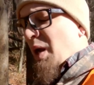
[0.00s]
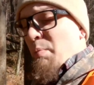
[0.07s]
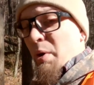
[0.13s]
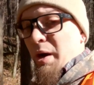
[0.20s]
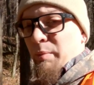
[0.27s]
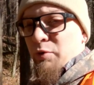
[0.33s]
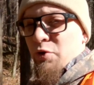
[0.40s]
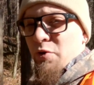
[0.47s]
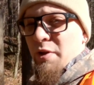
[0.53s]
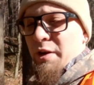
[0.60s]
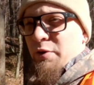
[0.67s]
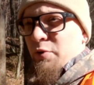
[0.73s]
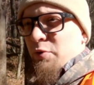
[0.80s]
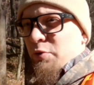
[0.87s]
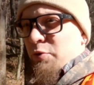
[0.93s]
but I'm sure they
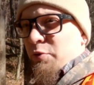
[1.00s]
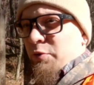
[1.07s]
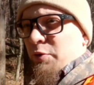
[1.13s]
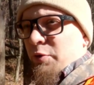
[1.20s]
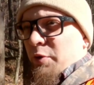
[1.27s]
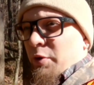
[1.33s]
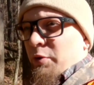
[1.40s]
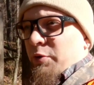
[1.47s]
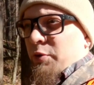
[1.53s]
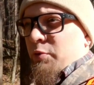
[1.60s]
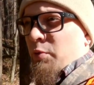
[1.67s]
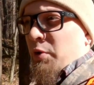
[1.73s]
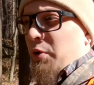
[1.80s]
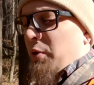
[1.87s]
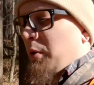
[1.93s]
do use their nose as
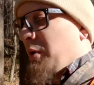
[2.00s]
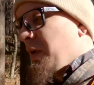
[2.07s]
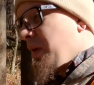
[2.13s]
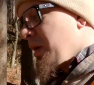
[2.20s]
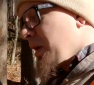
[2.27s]
well.